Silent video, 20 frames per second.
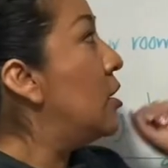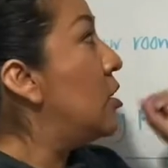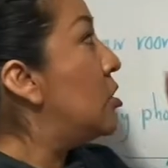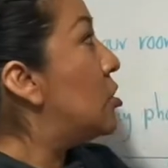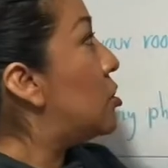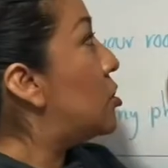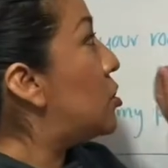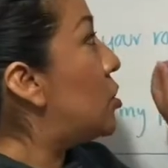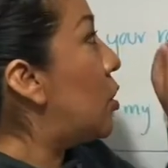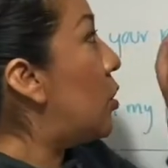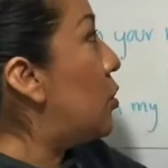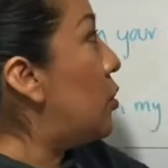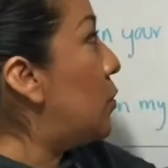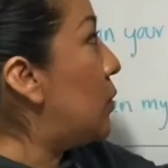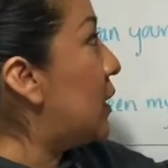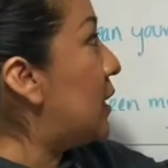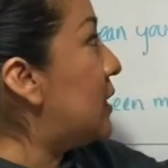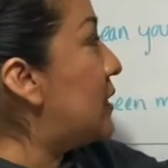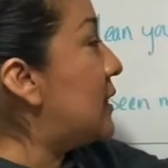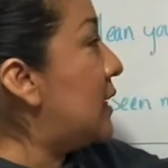So you
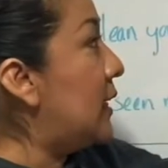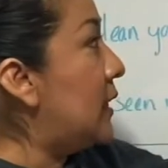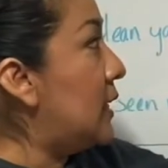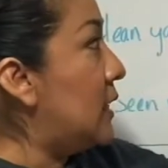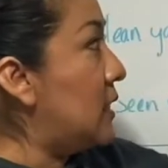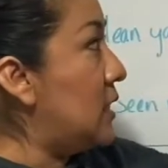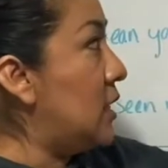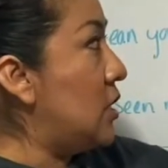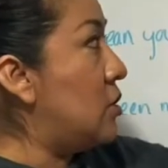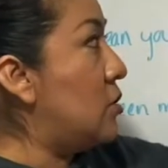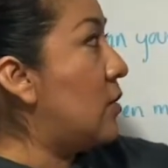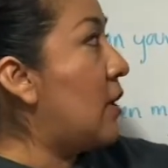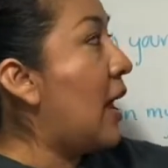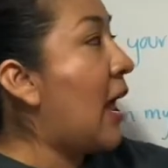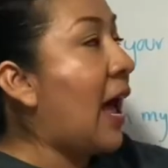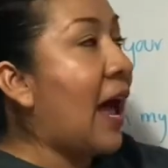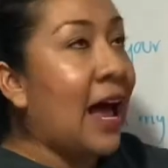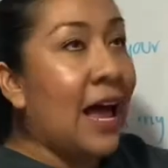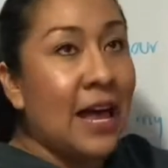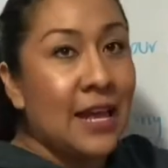can say the teacher
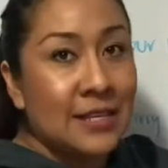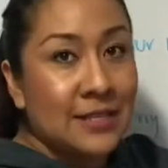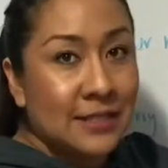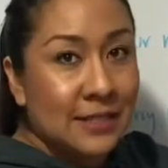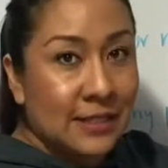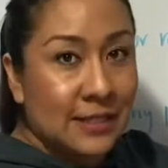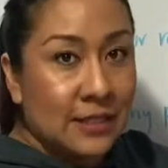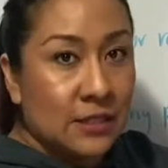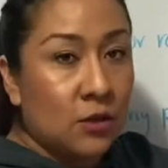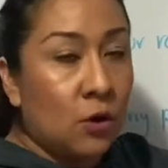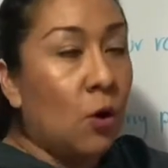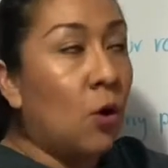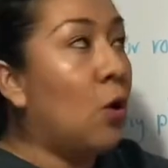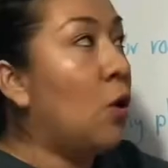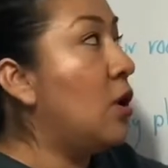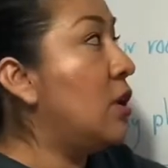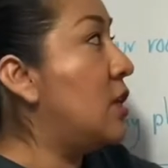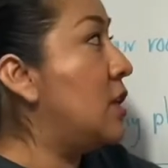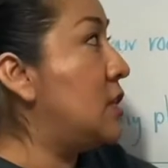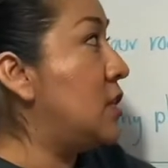asked
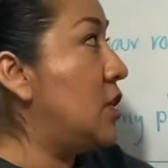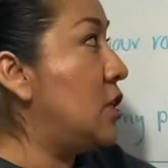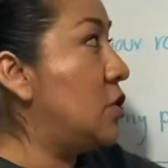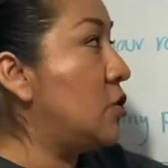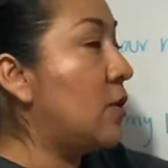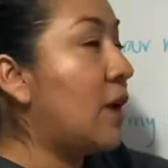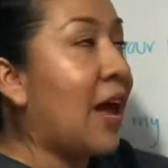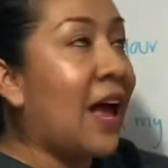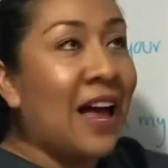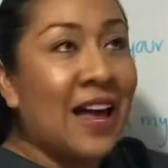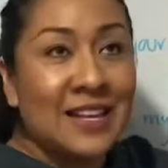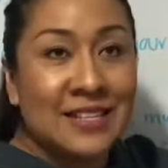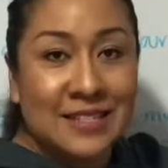or the teacher asked